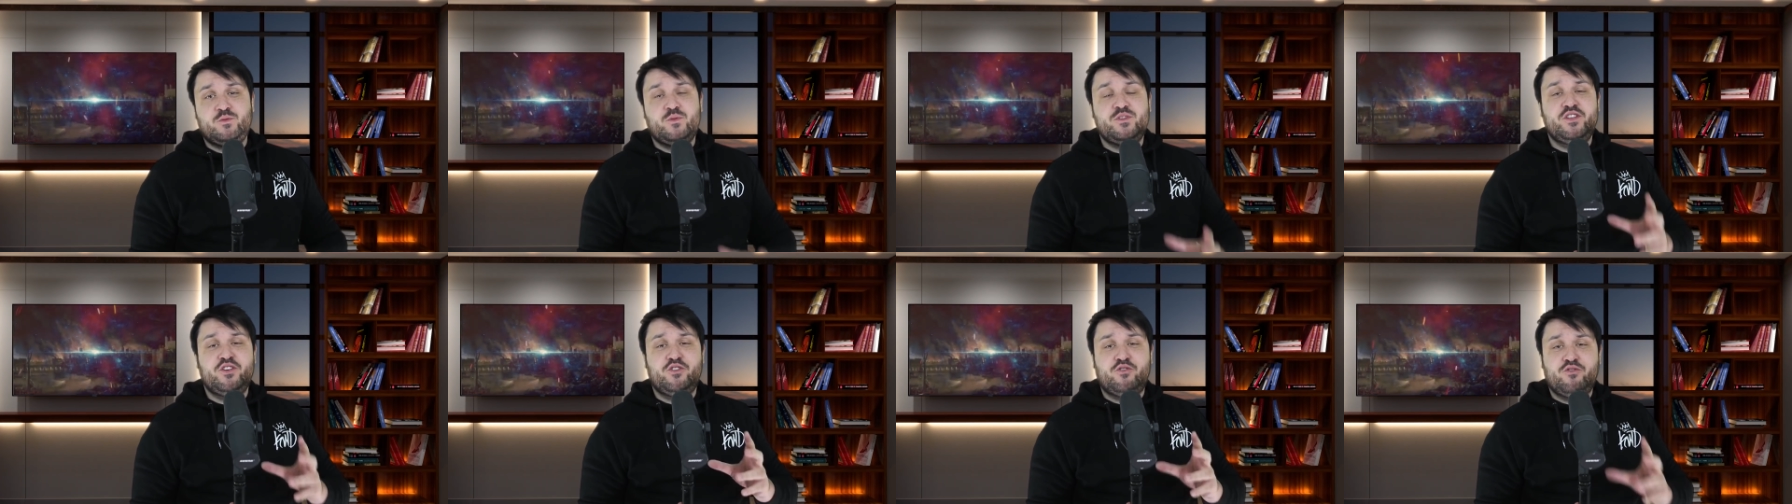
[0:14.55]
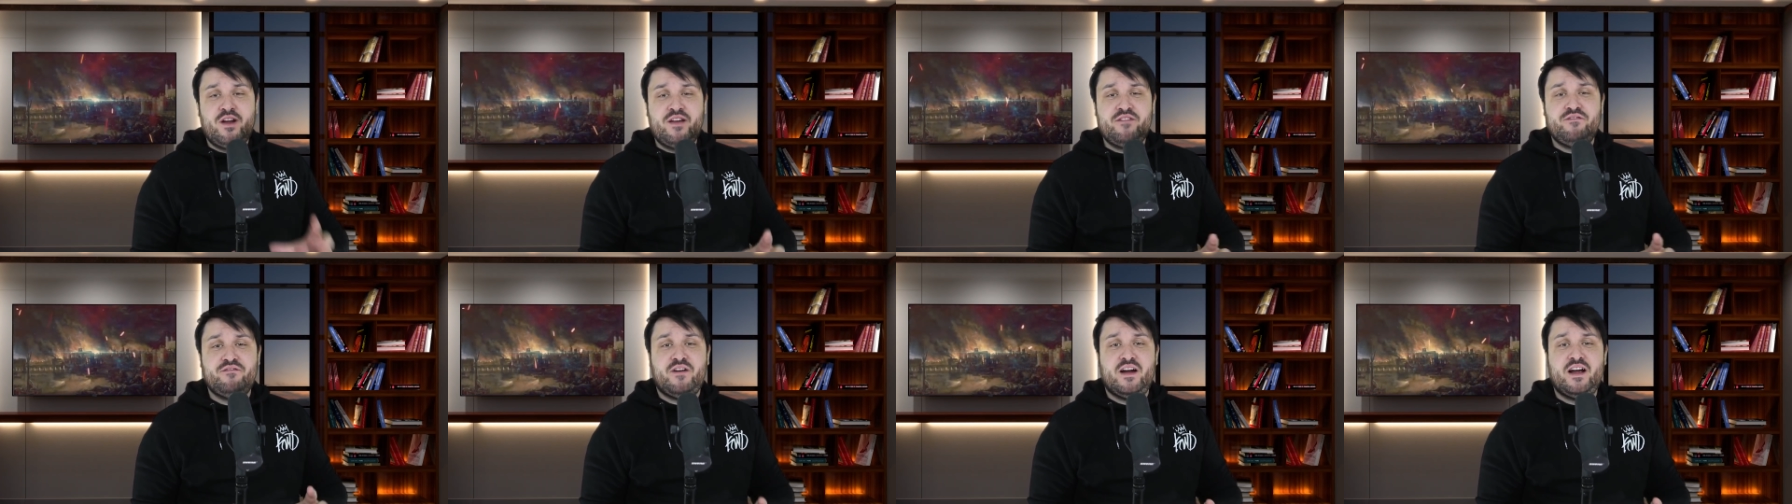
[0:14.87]
when the
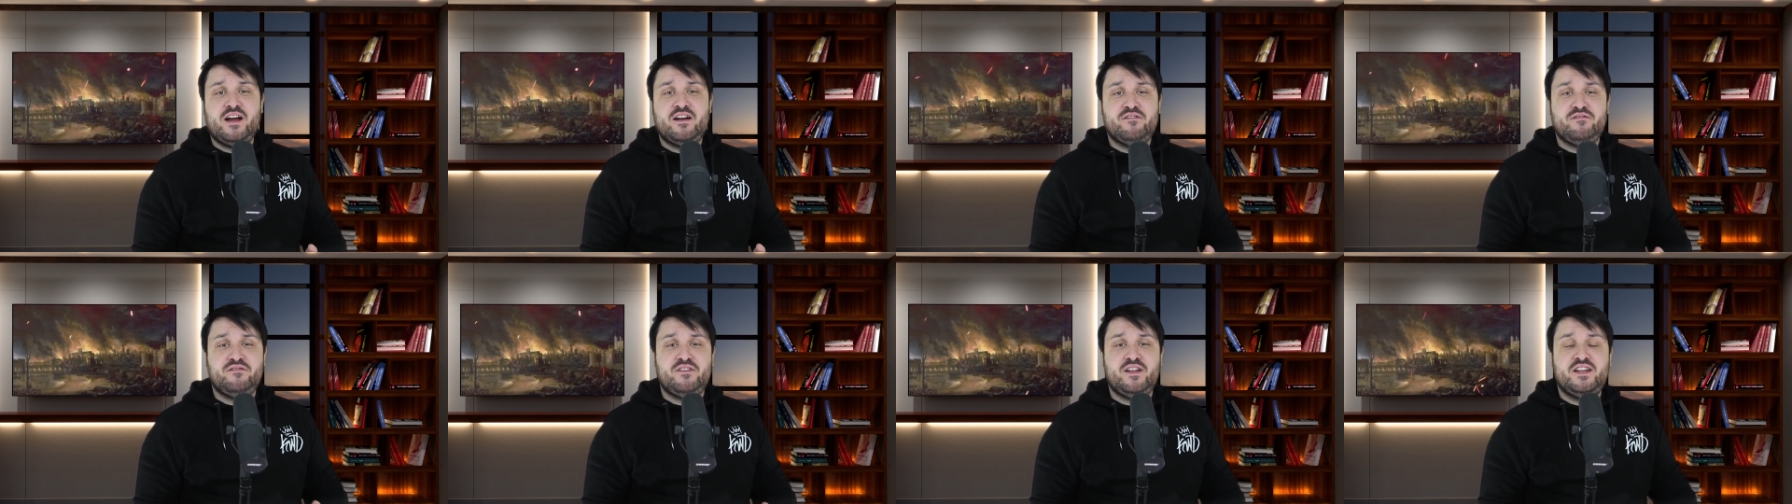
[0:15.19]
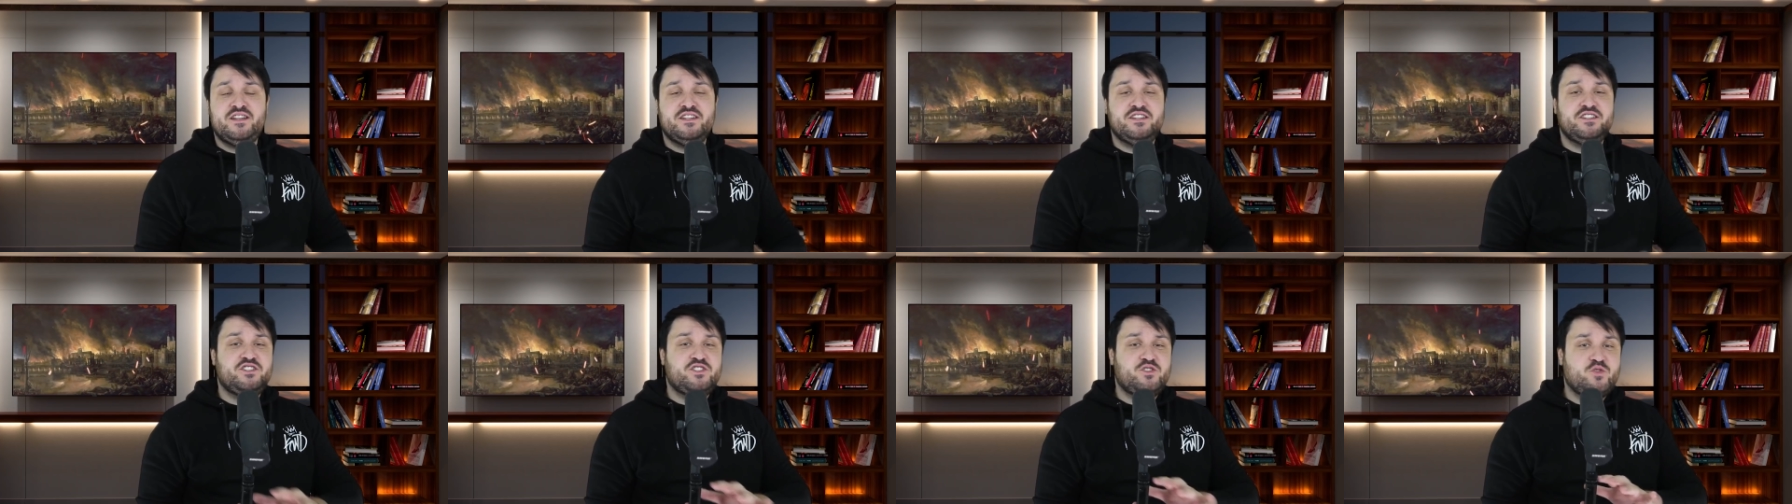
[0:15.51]
Great Fire of
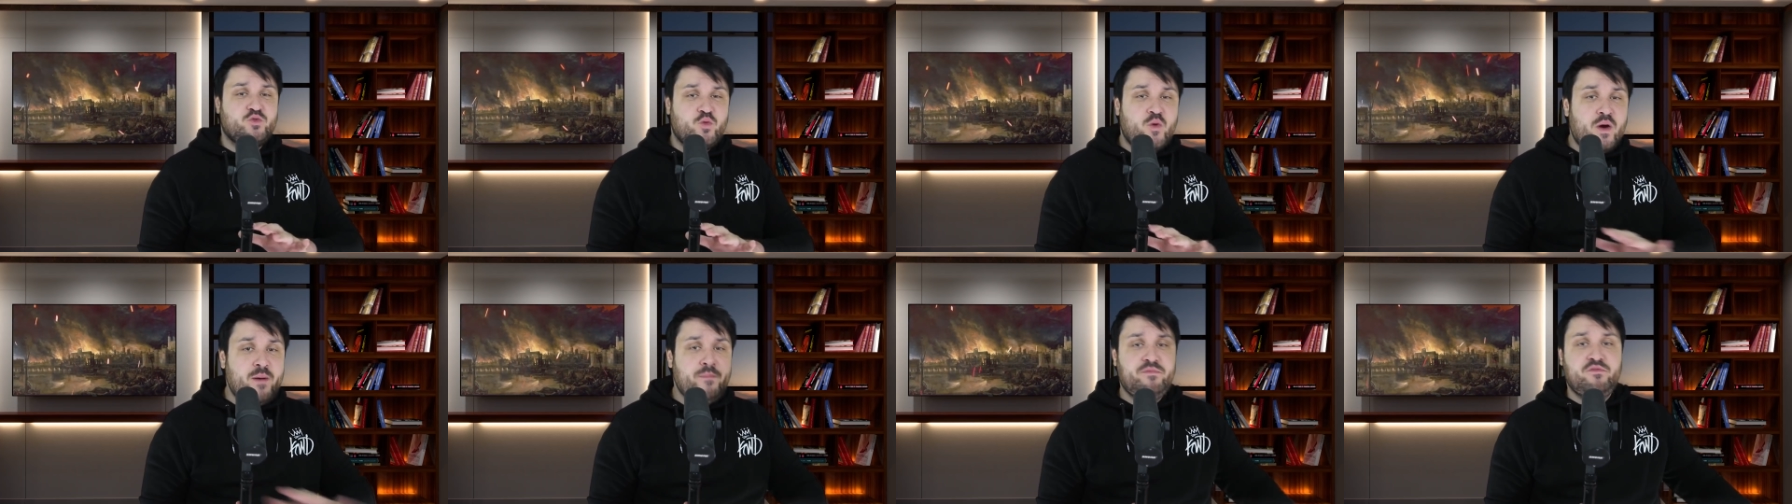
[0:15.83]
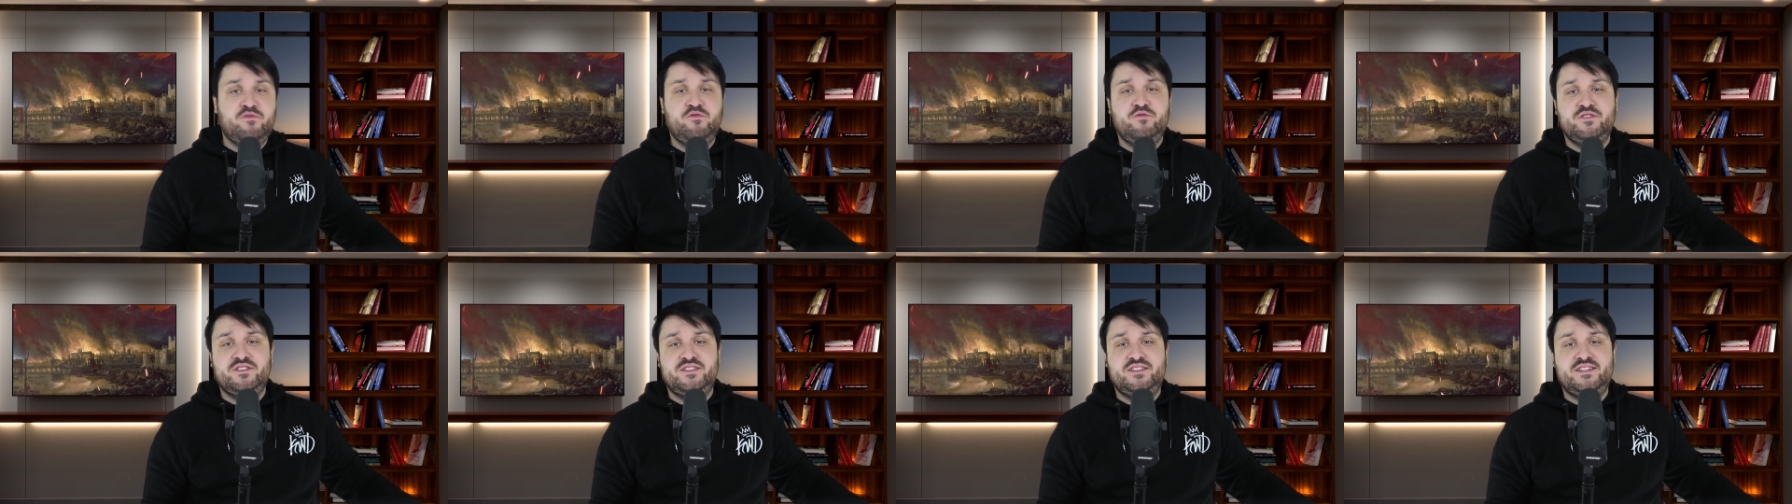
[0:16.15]
London swept
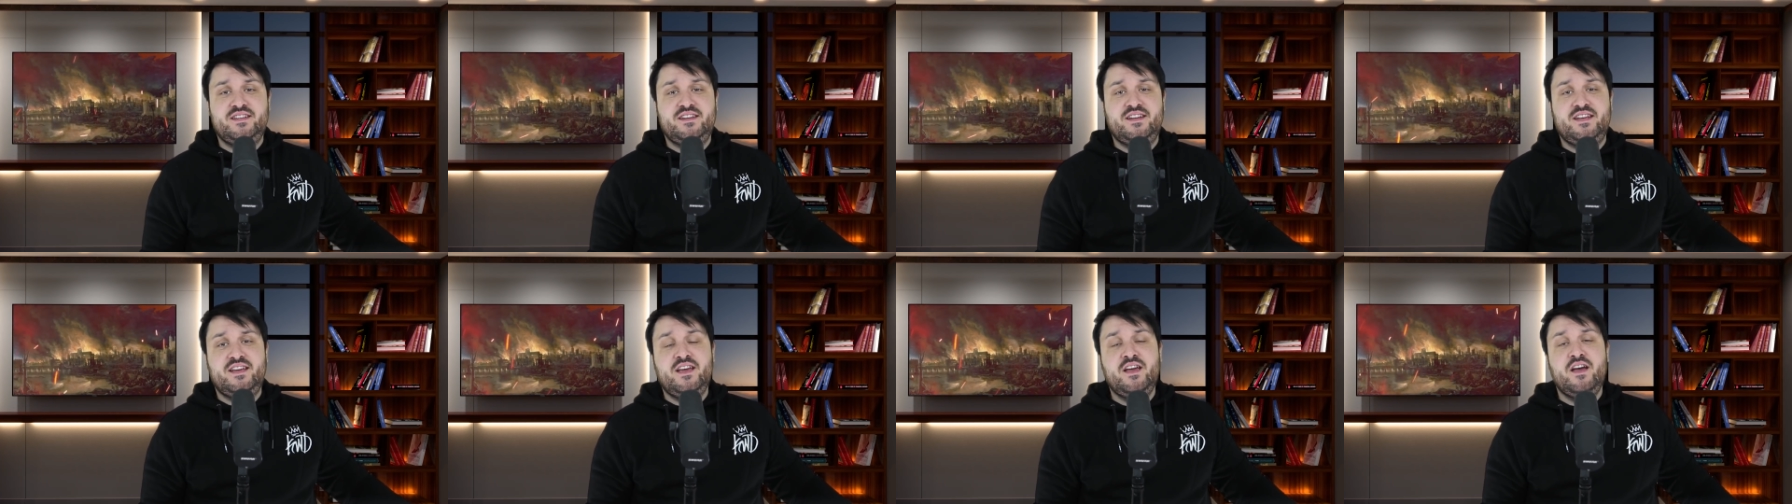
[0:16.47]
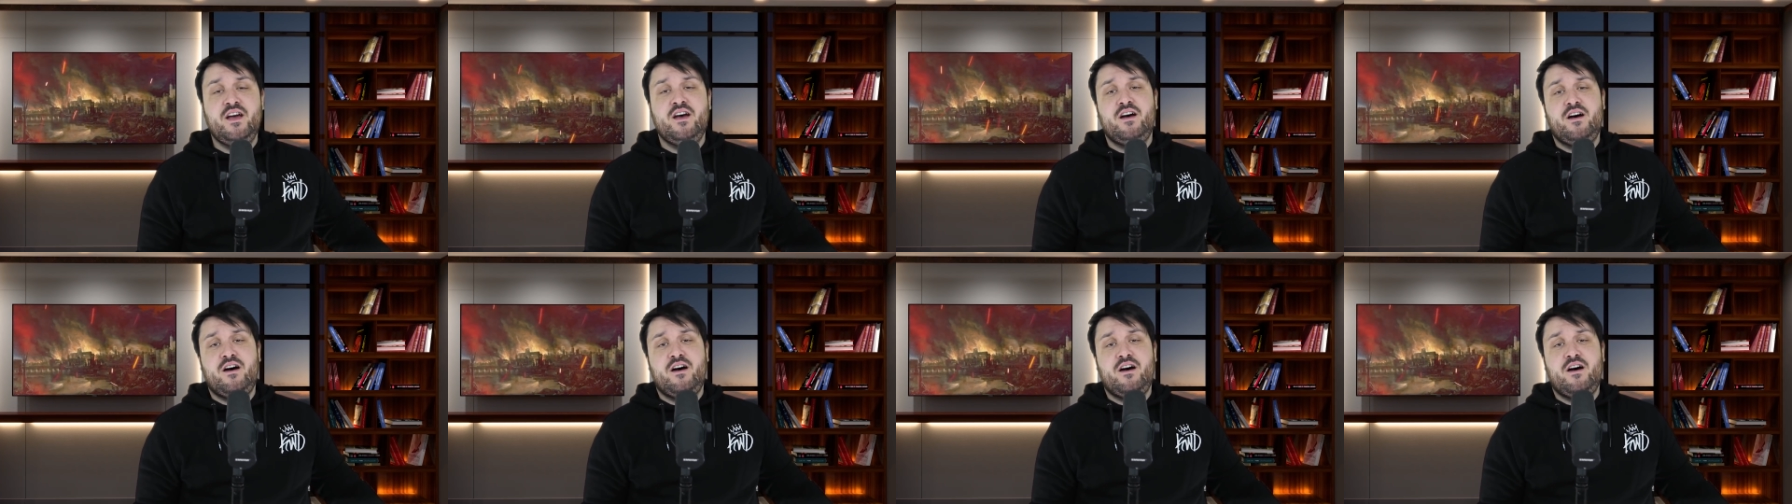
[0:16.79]
through the city